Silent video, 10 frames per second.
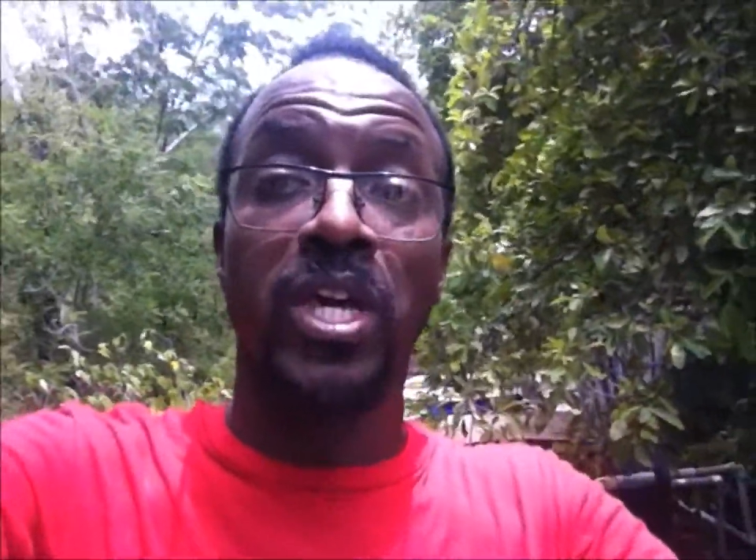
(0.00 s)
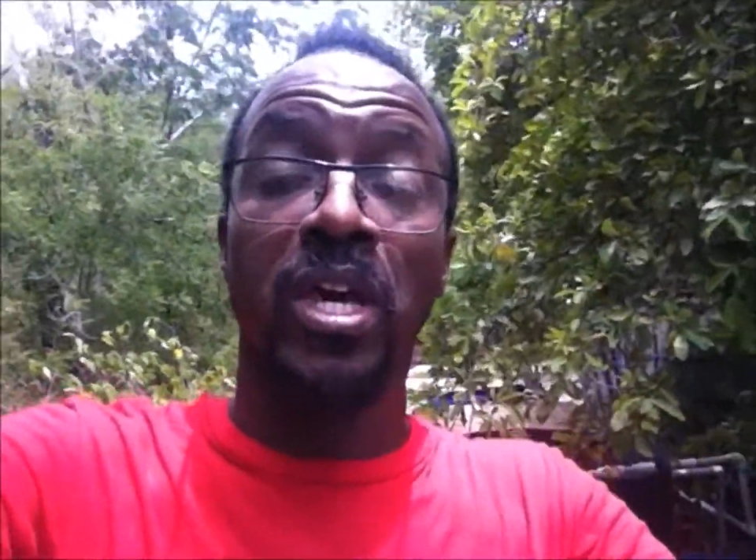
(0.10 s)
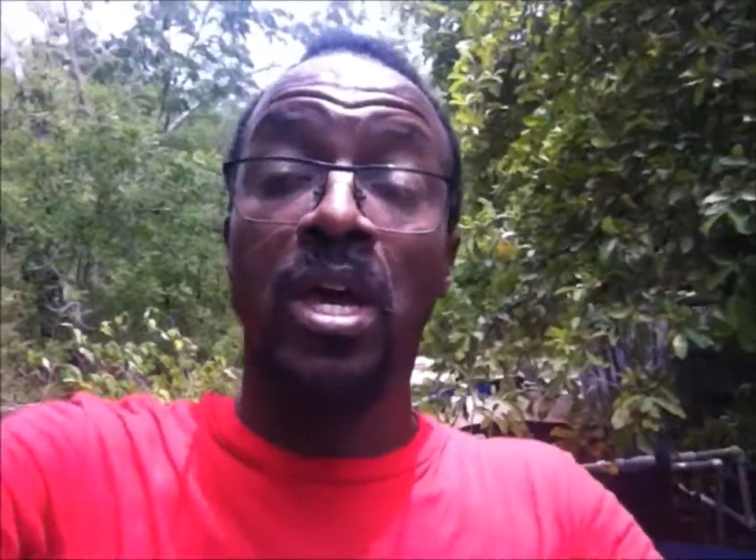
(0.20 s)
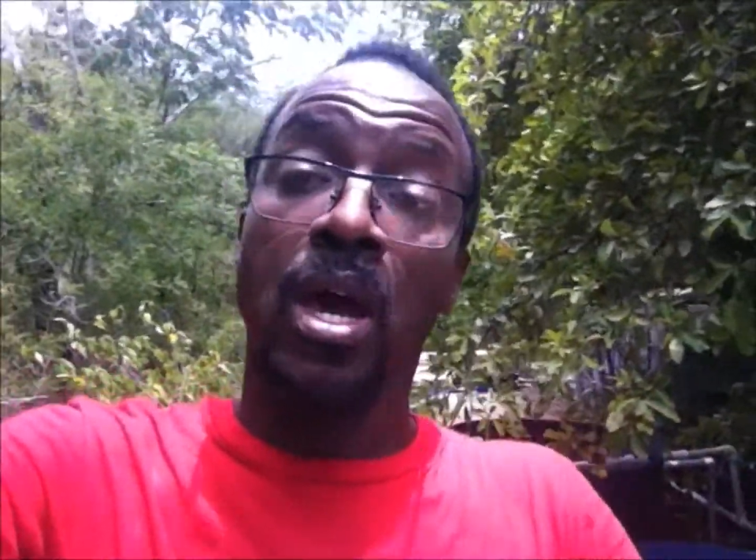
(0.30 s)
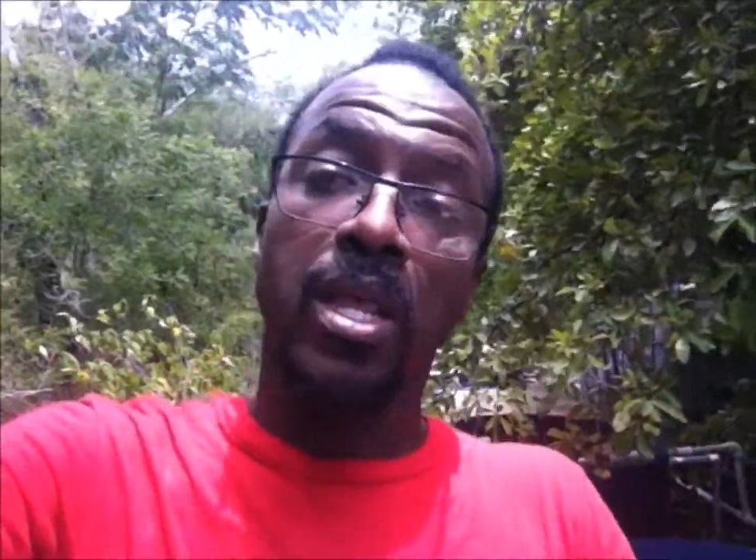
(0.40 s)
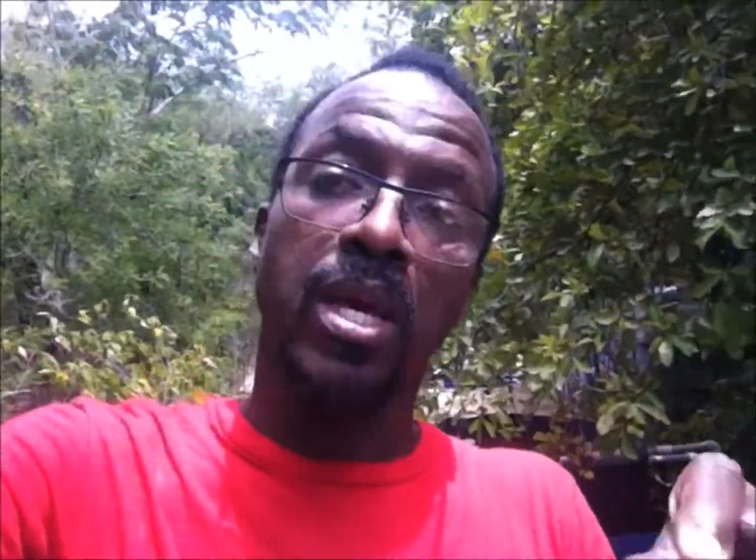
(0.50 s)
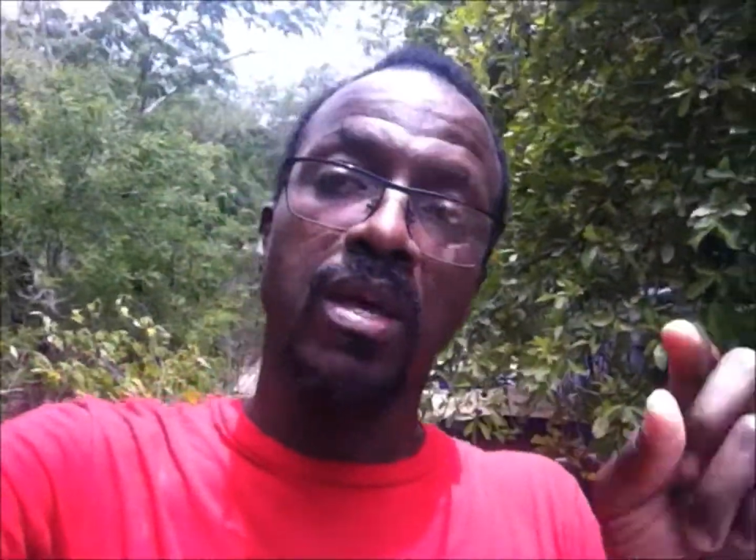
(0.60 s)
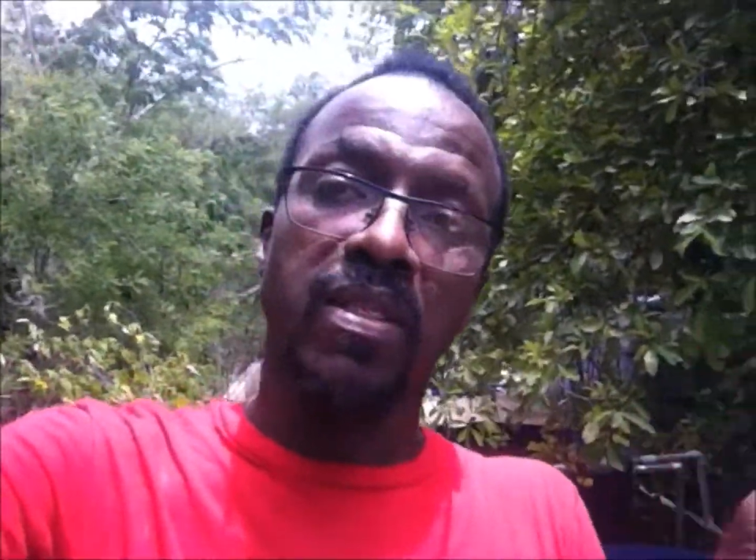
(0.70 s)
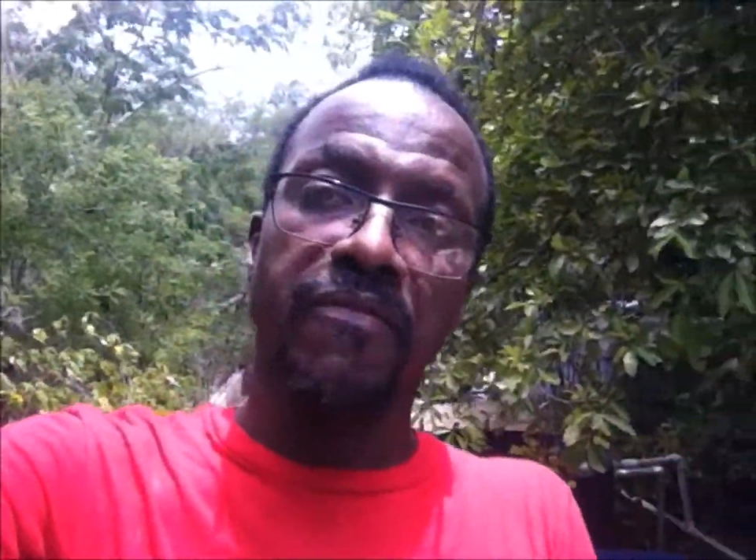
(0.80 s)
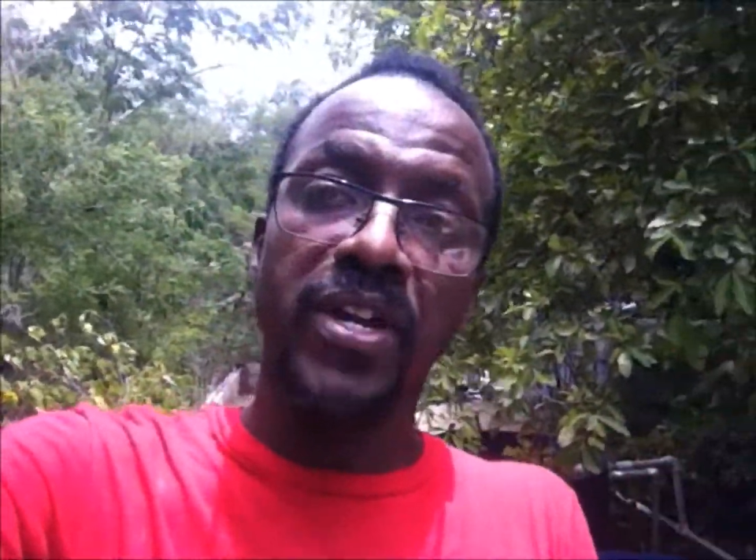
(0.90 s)
the
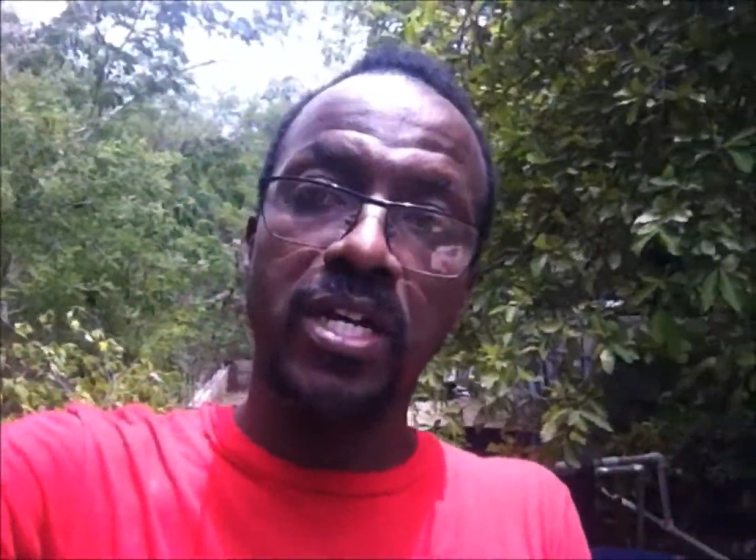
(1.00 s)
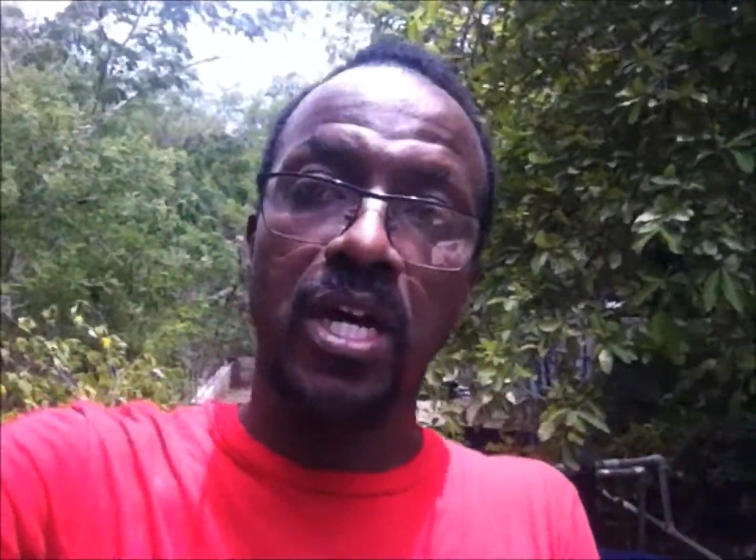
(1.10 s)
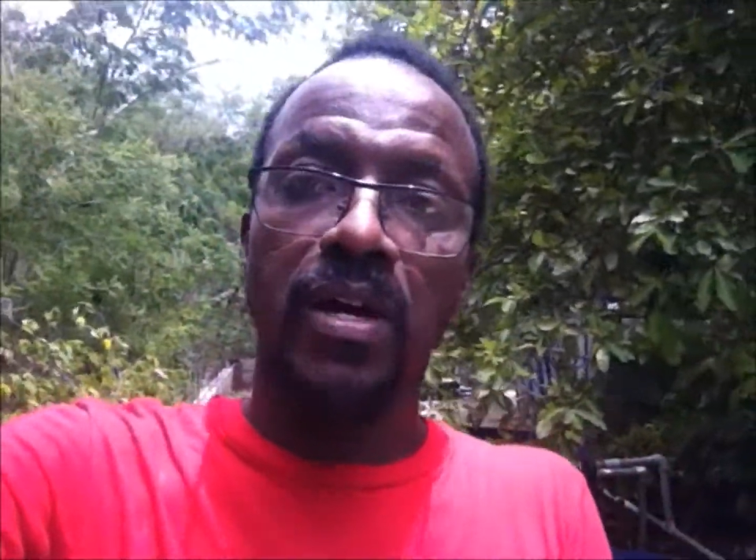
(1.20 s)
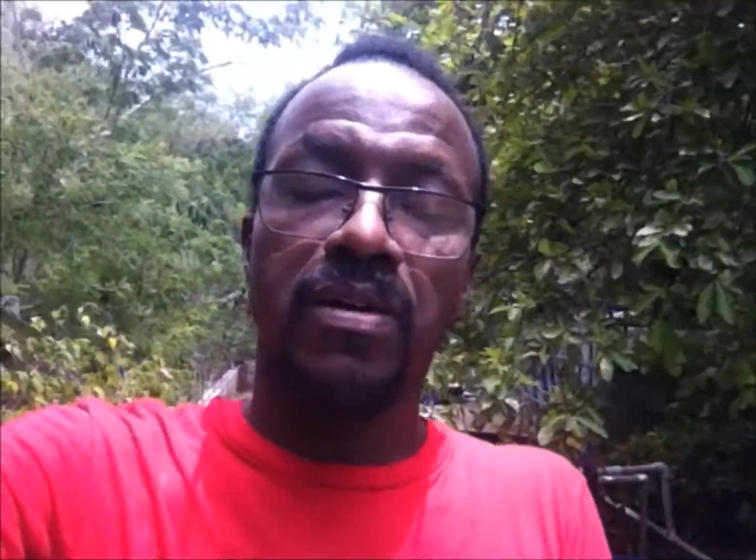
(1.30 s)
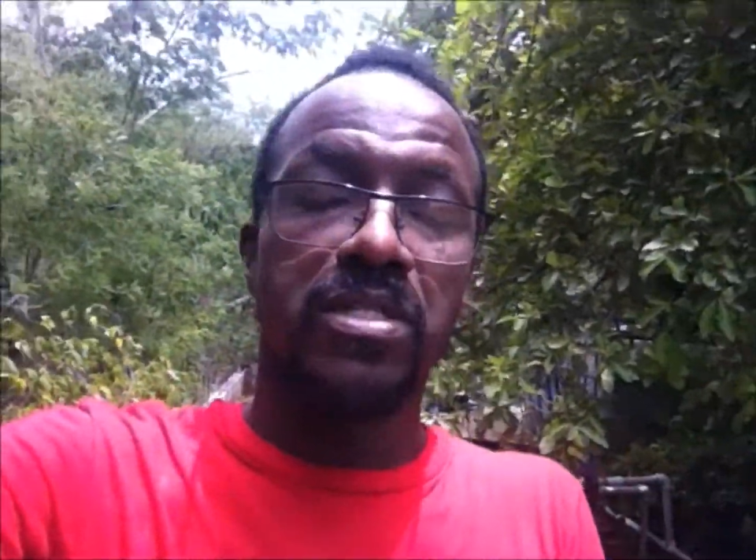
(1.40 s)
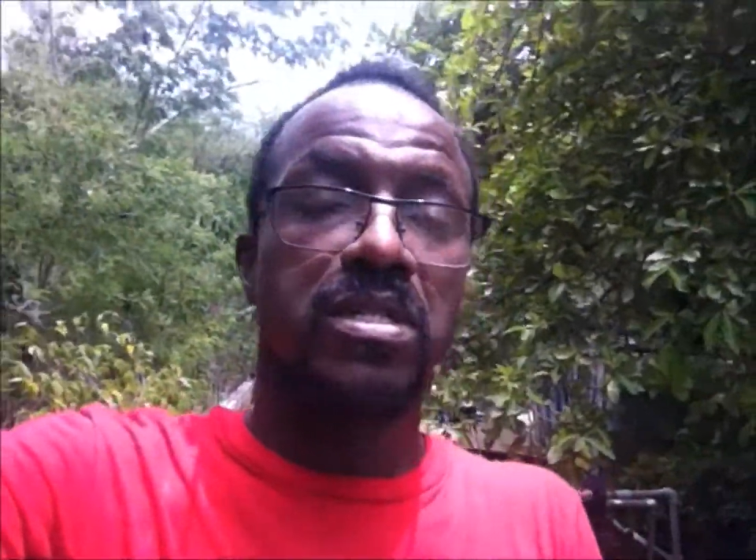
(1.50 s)
vinegar,